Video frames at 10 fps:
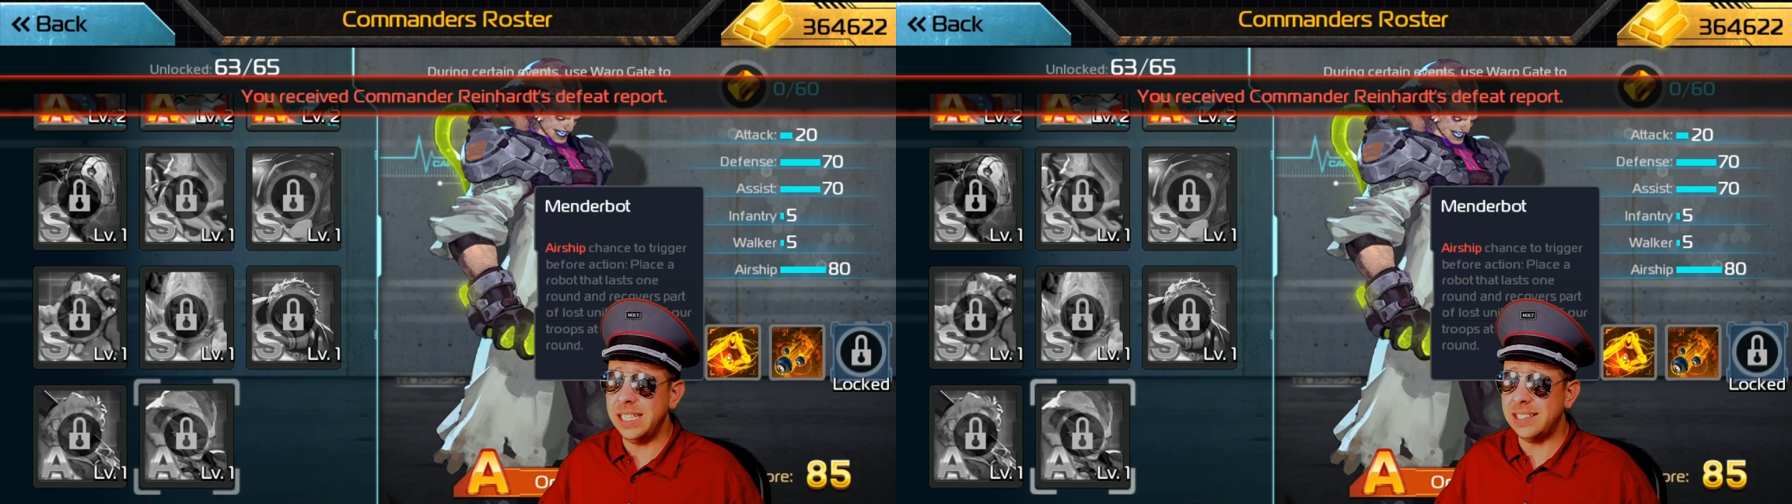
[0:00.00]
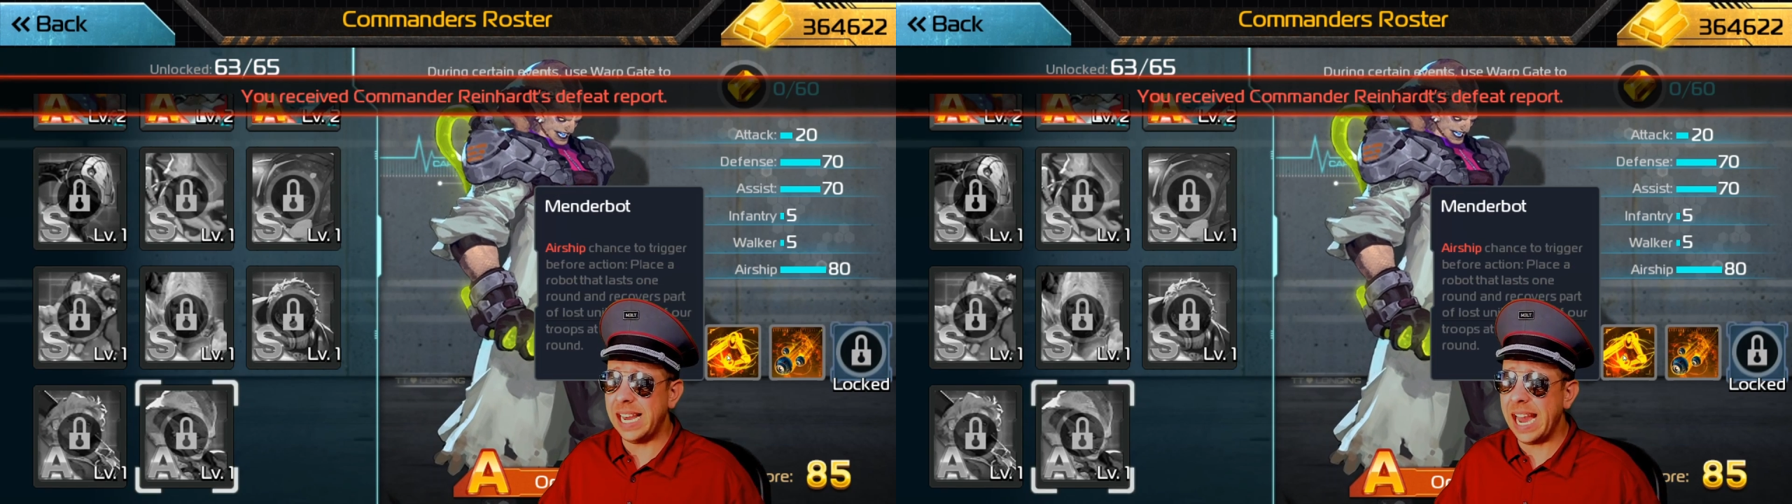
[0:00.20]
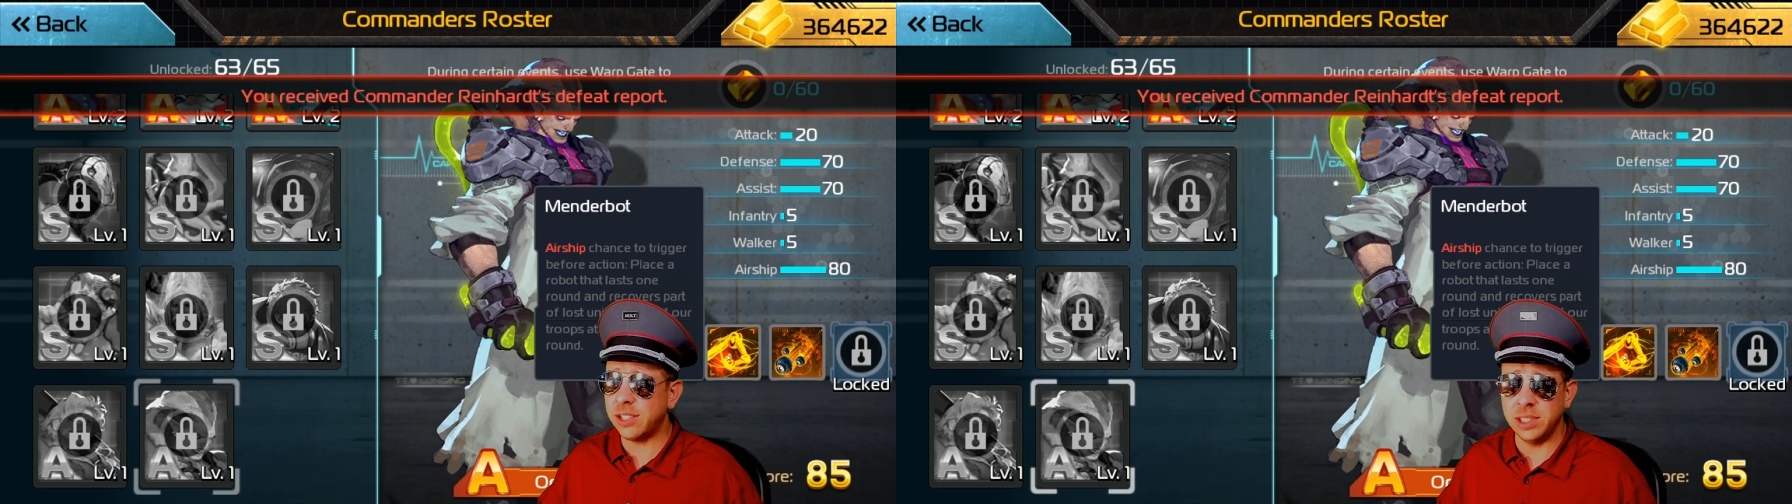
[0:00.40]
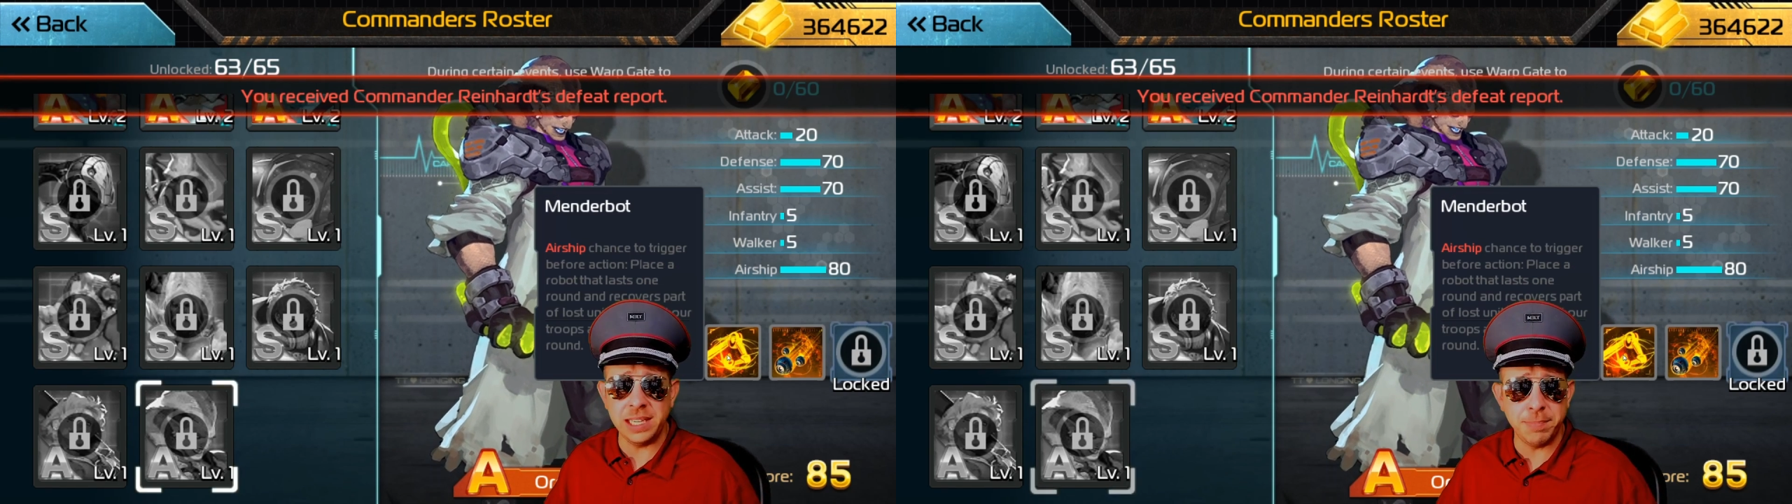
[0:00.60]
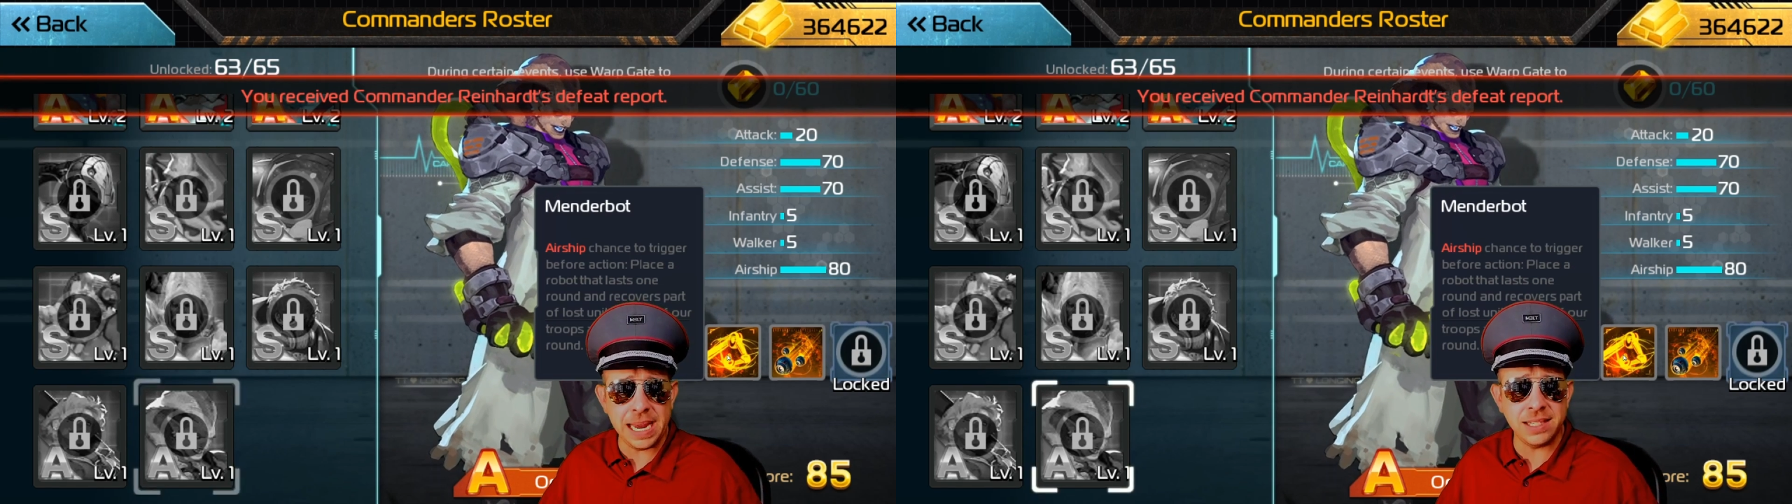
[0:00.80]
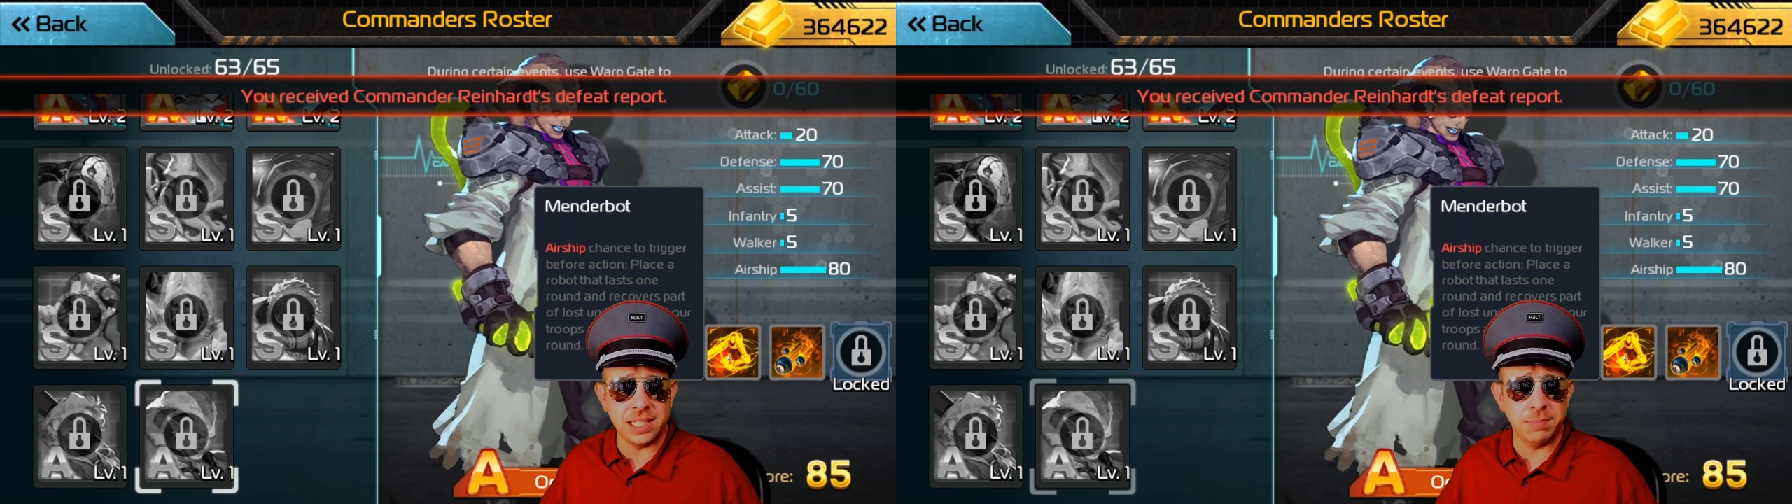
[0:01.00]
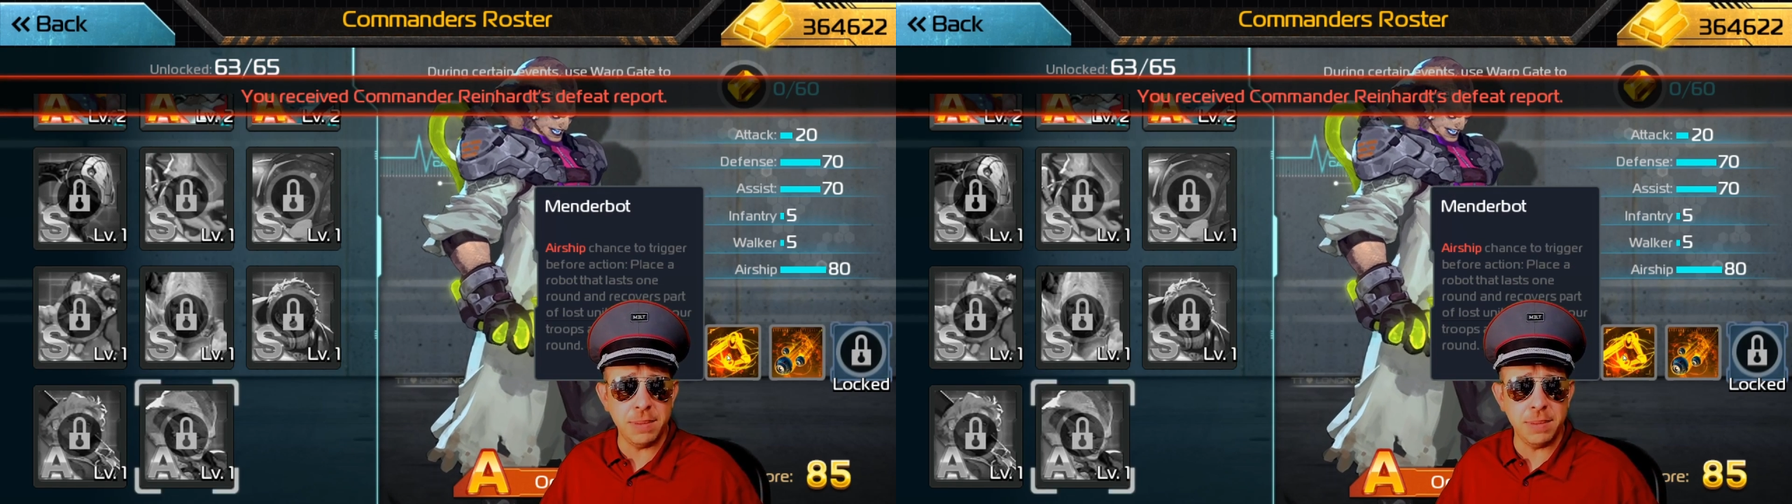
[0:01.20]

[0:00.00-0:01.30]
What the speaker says: is actually amazing.